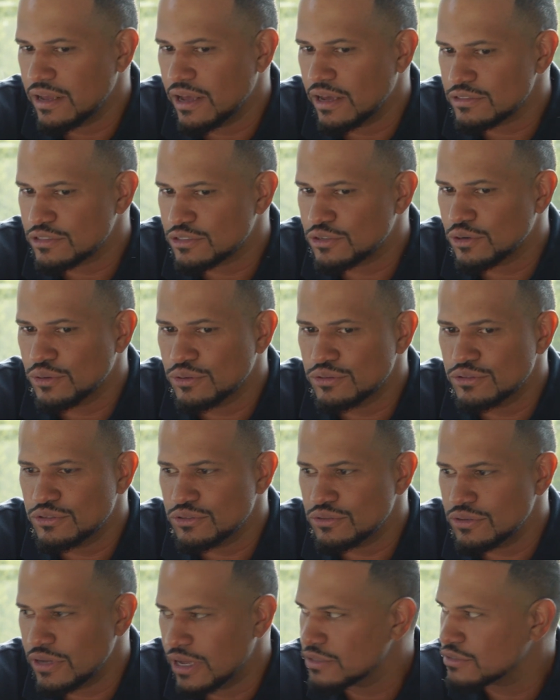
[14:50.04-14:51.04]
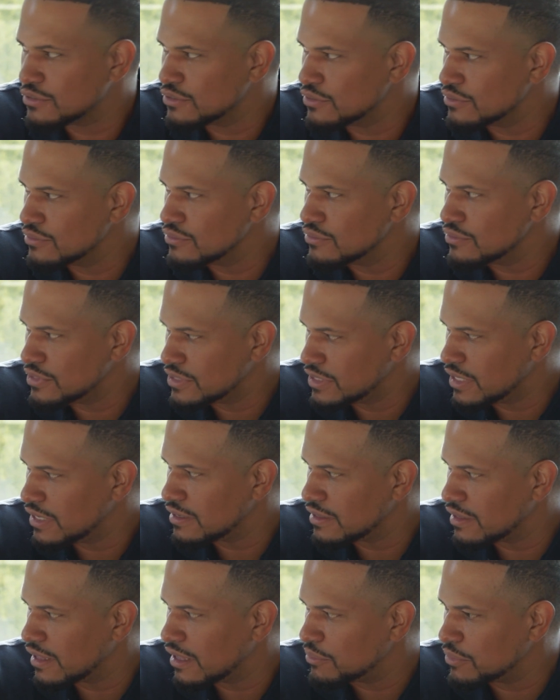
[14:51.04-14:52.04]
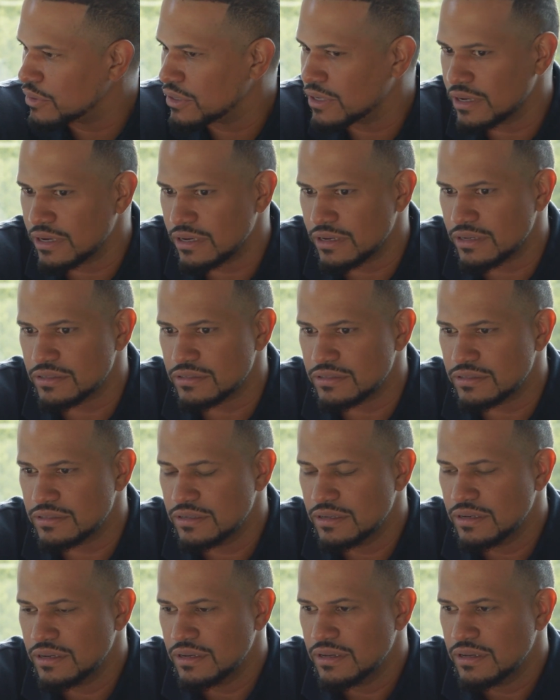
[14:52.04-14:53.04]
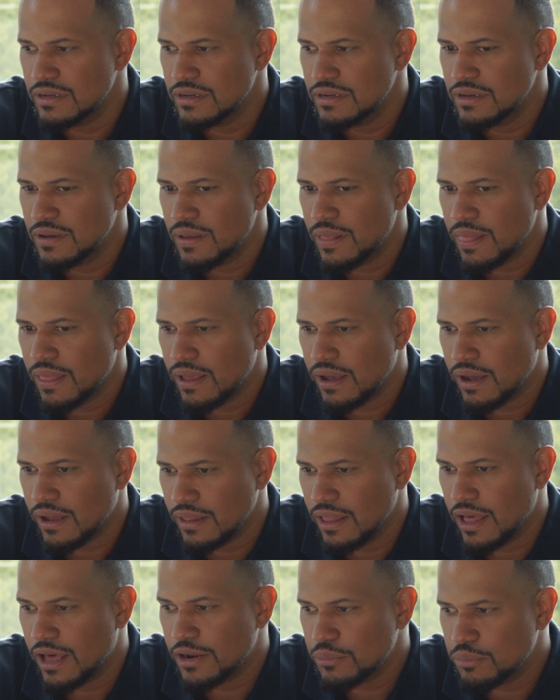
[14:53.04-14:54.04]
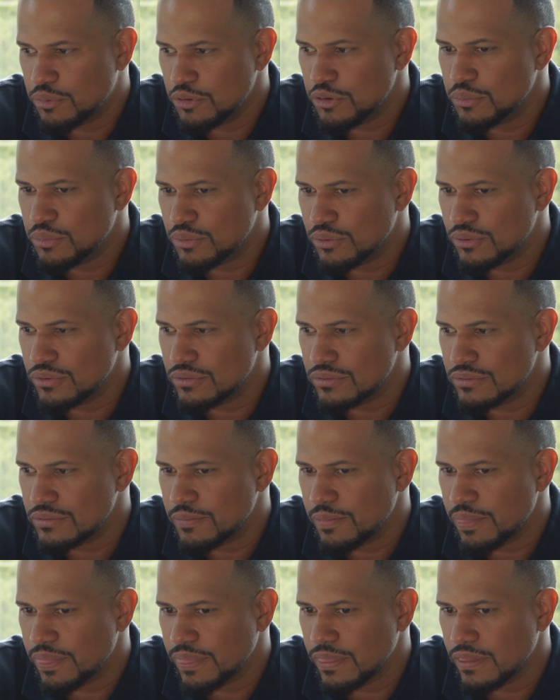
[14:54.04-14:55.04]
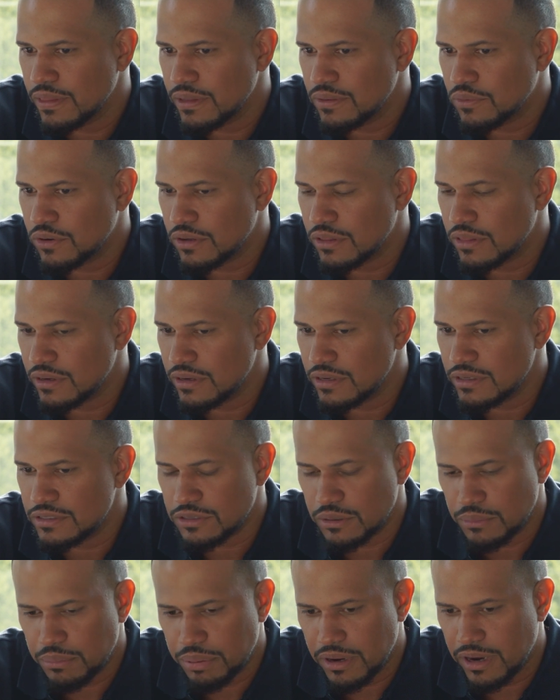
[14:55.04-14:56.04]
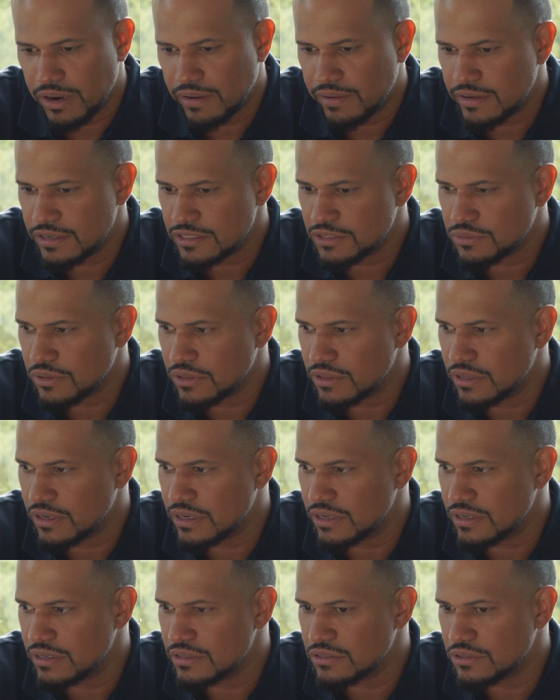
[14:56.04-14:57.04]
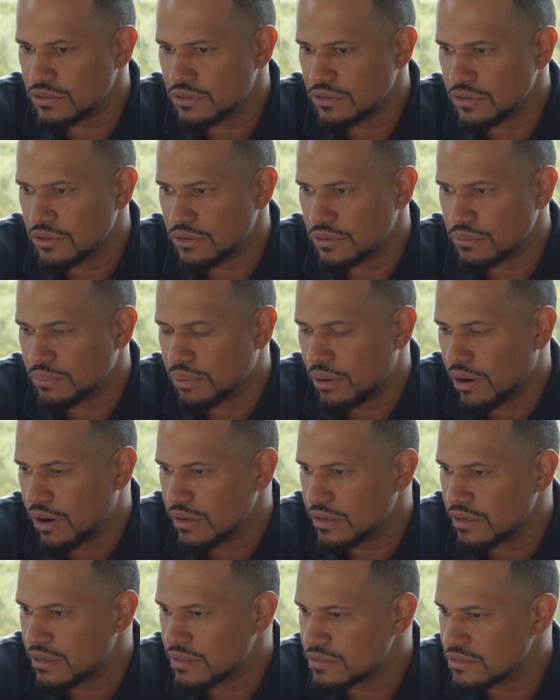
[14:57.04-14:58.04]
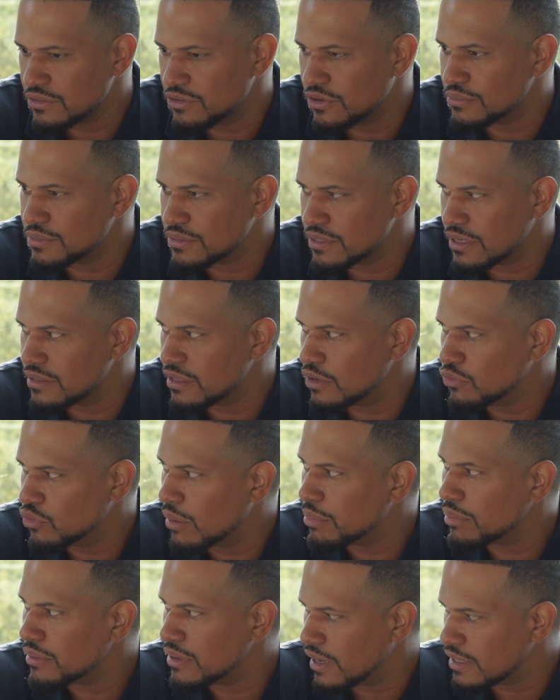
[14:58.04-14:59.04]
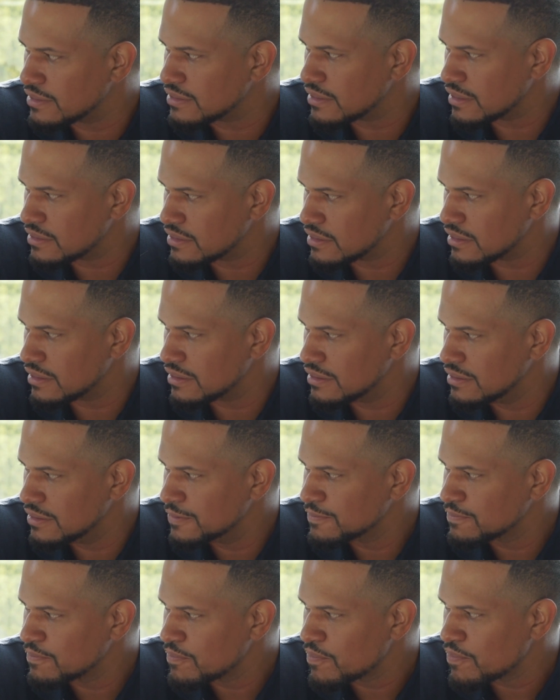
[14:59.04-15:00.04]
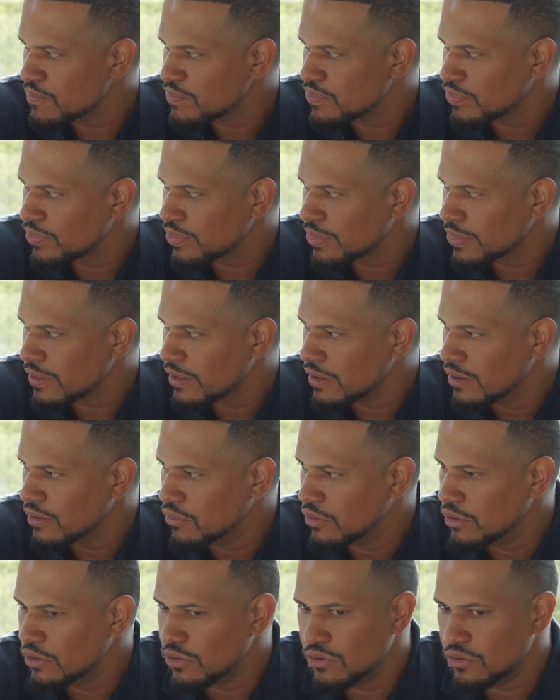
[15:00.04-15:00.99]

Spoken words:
has told you not to share that, because a lot of people whether it's your parents, whether it's your partners, you know what I'm saying? They weaponize that shit. When